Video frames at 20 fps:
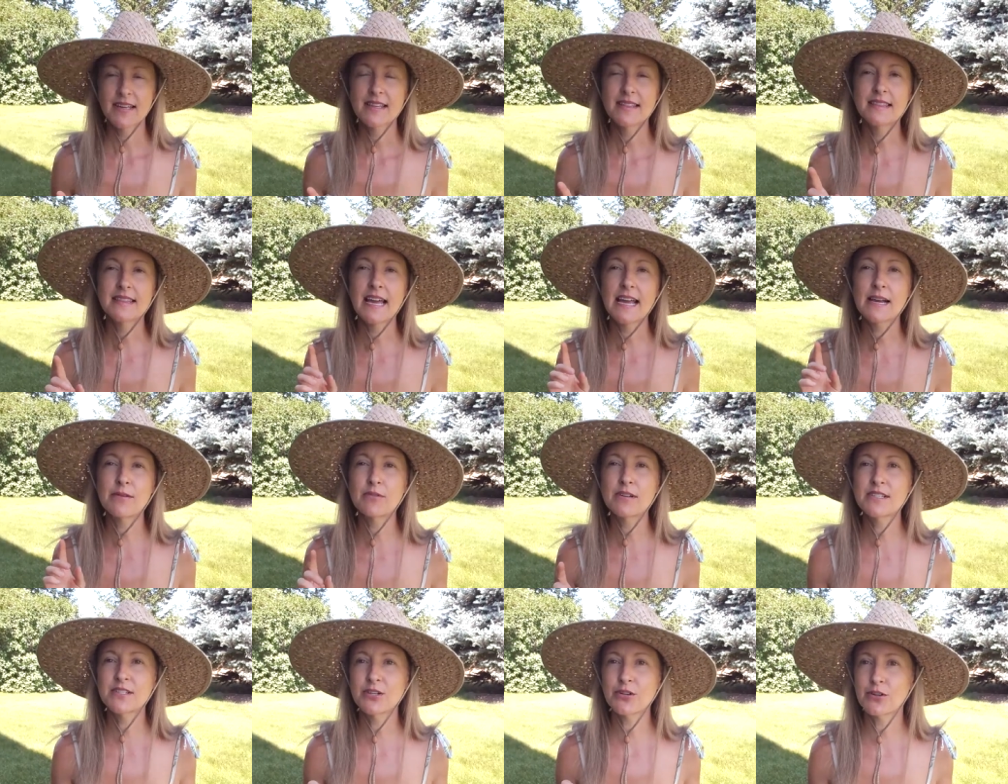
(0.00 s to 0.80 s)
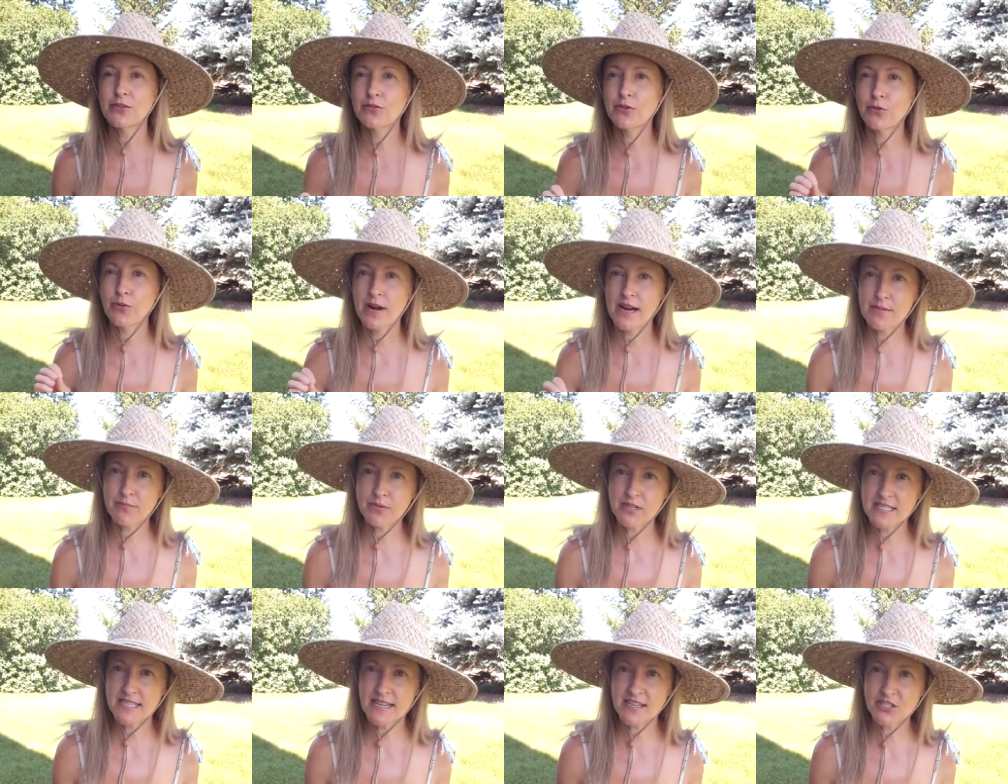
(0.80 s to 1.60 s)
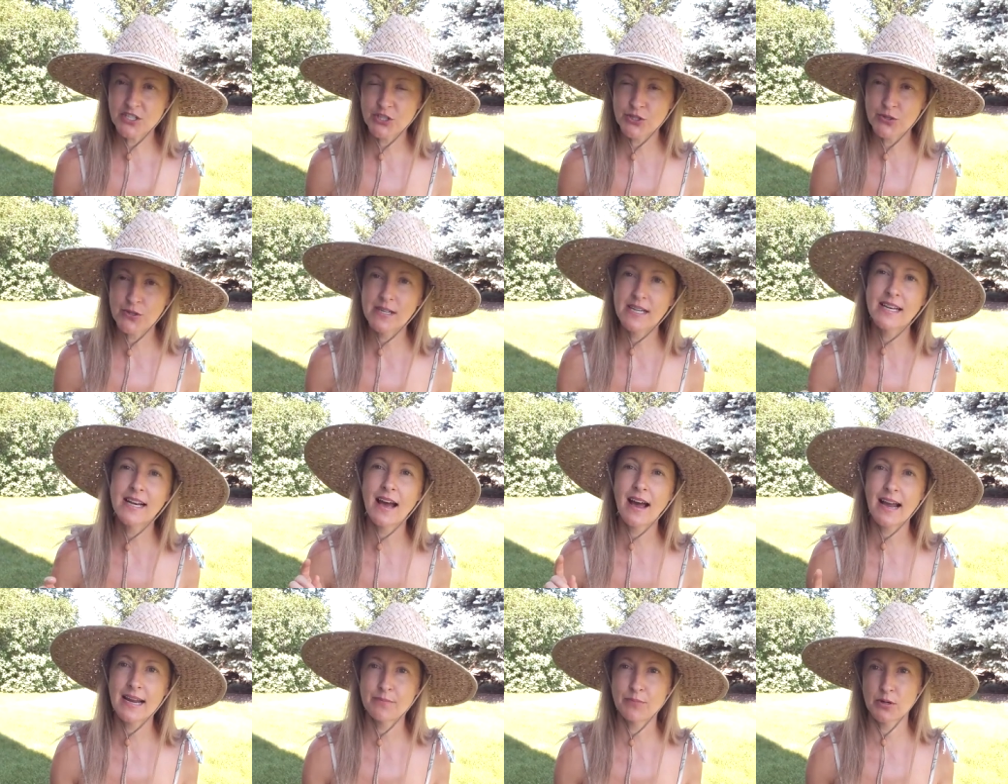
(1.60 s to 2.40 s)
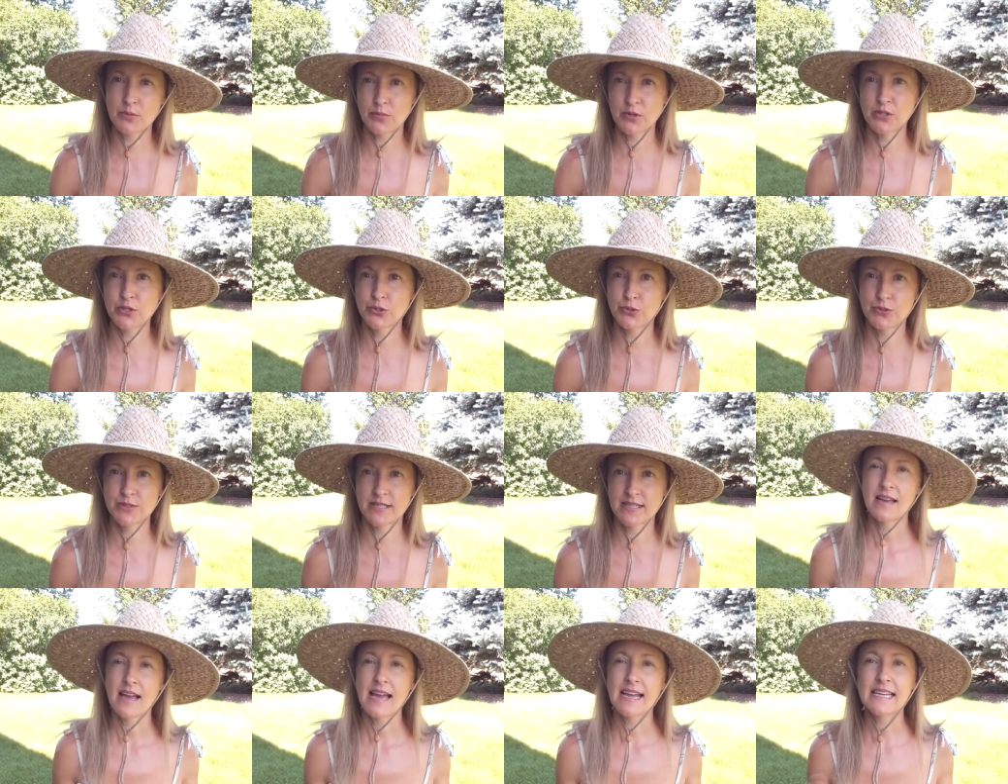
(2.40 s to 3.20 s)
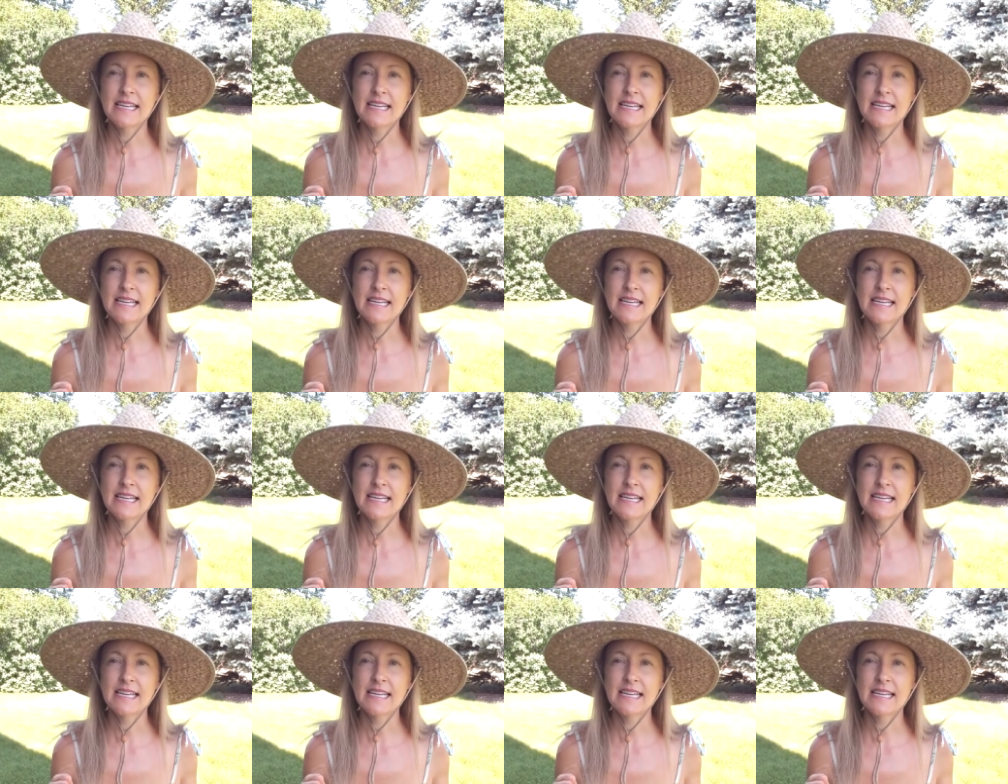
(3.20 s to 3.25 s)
they reserve great potential in hyper-producing it,